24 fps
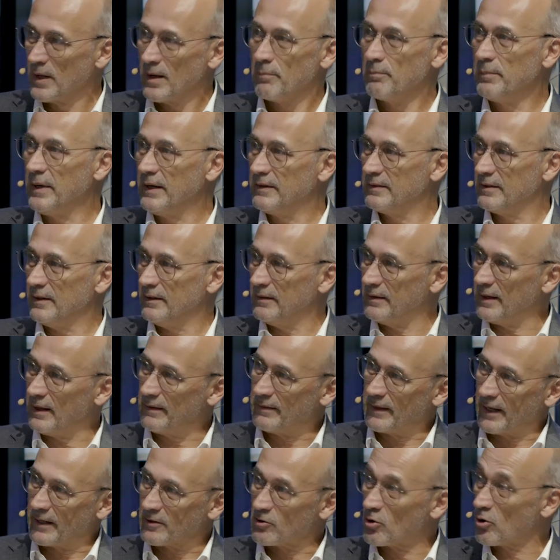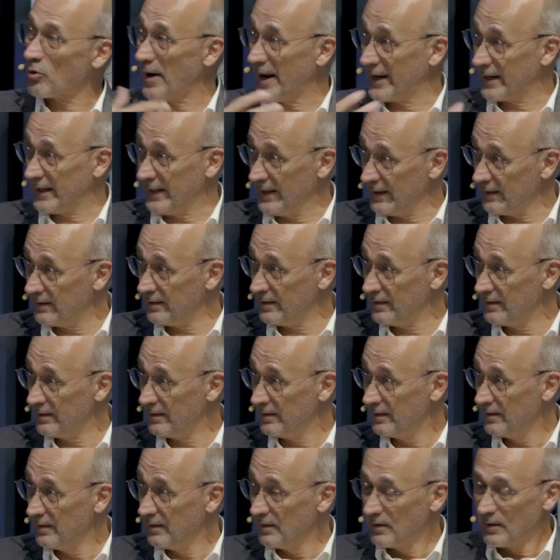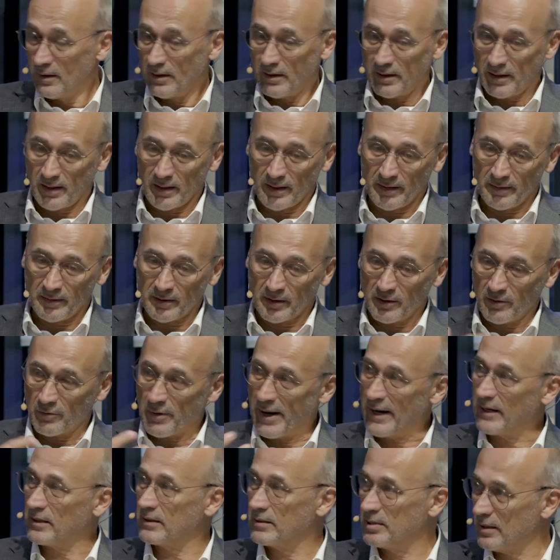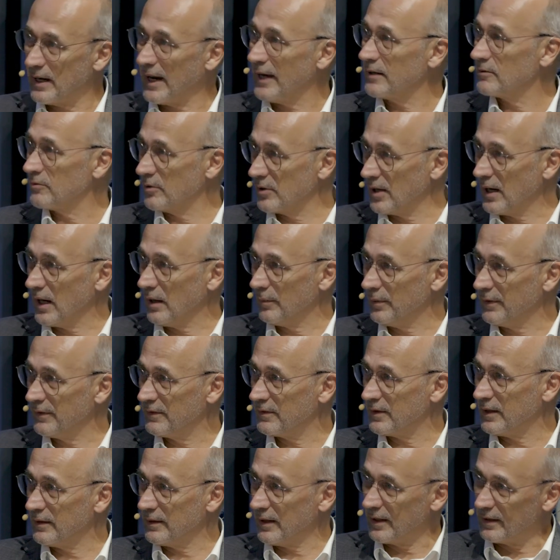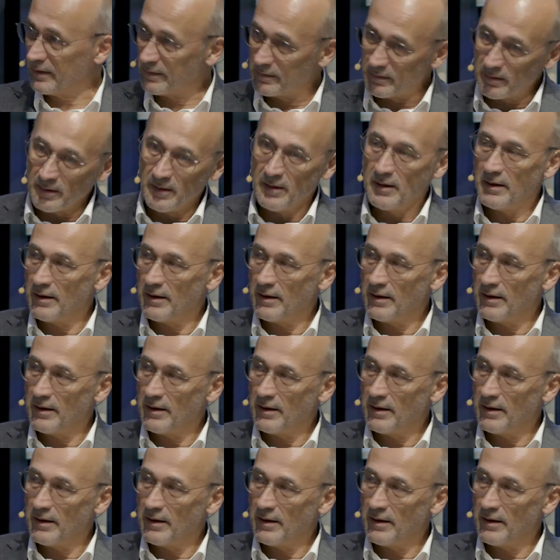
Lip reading: mix it and then crack it, and the cracked hydrocarbons are then